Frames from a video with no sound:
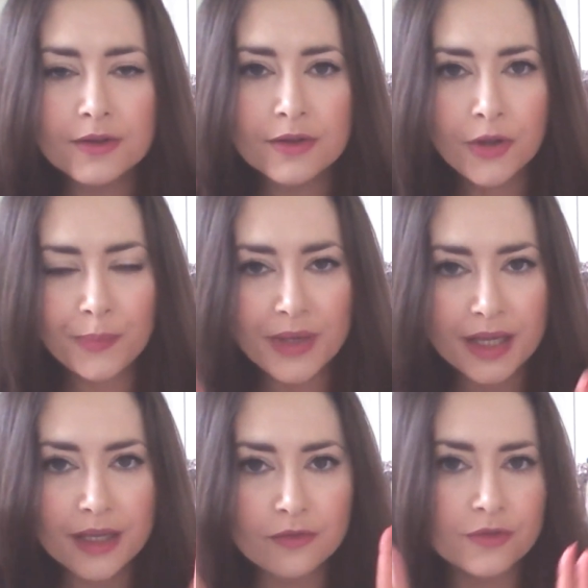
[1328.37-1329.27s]
can
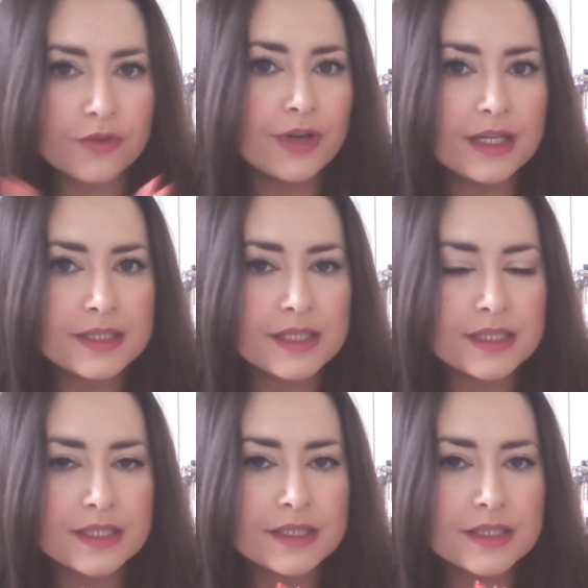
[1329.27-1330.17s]
be of great
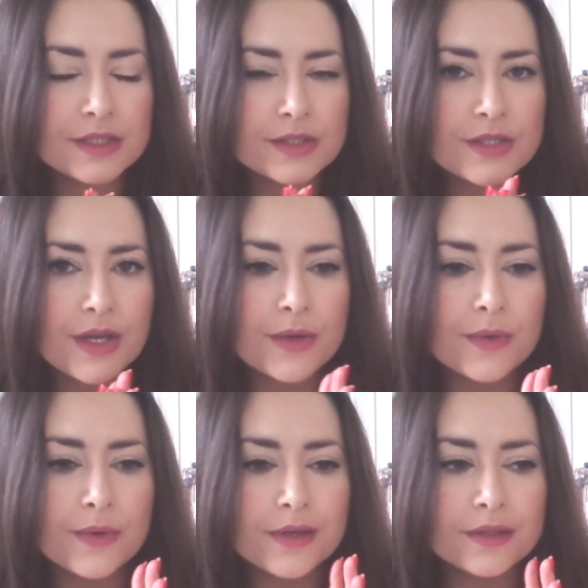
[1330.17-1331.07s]
assistance.
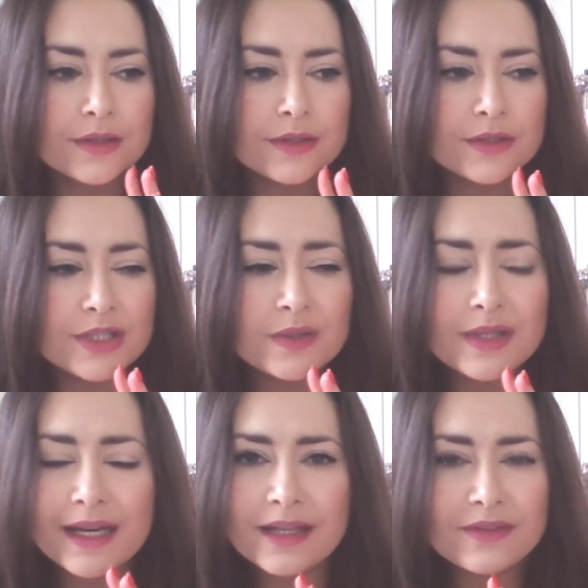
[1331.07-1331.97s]
So do
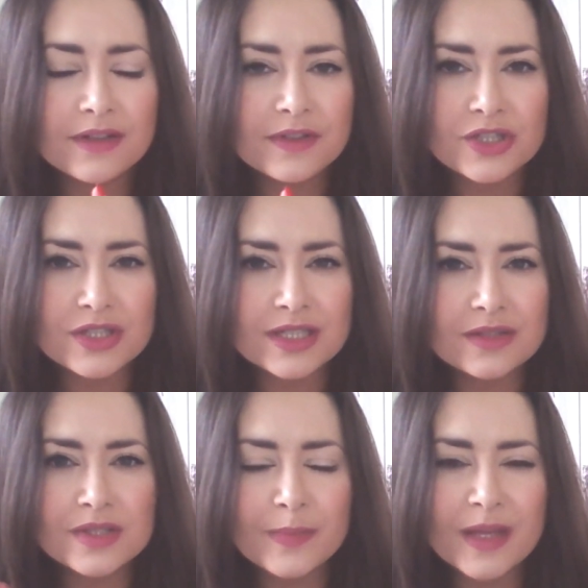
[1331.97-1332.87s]
that, even if it's just a
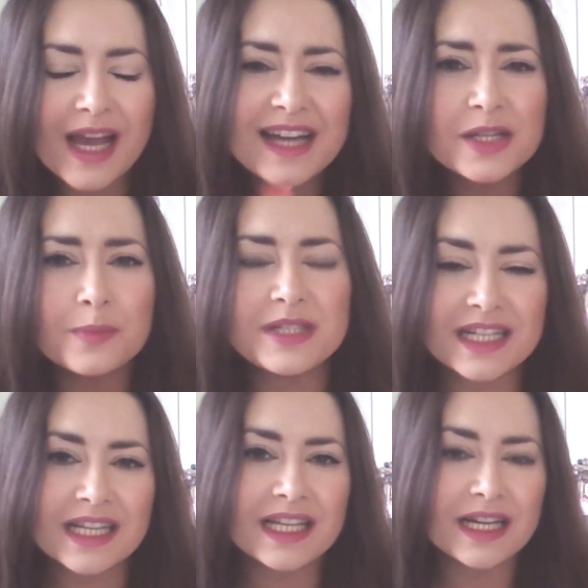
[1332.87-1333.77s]
little something. I don't
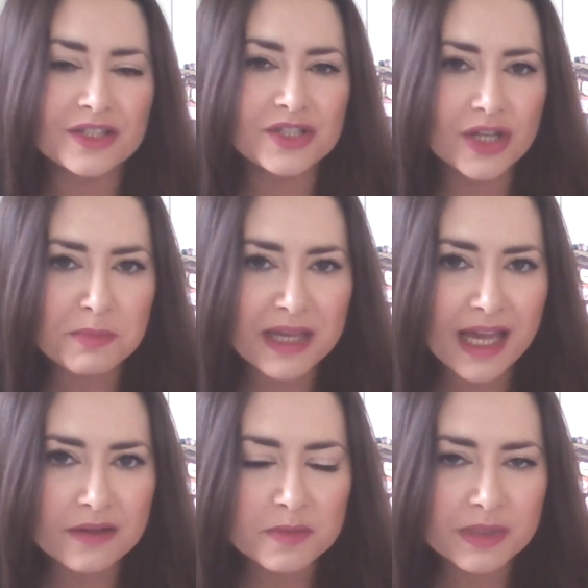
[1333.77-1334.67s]
particularly like the term
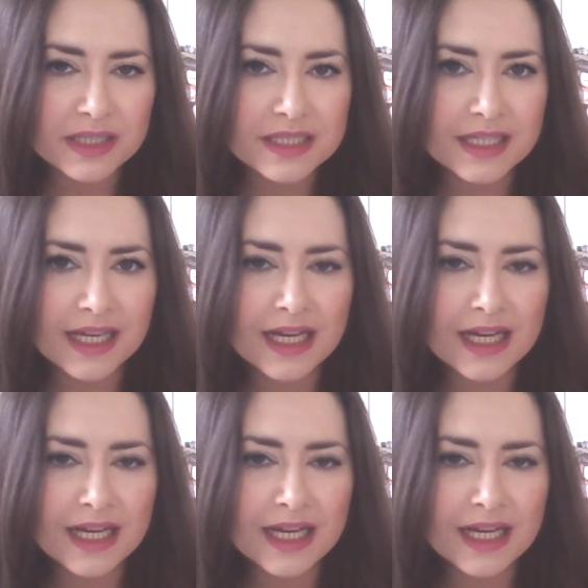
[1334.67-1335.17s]
accountability.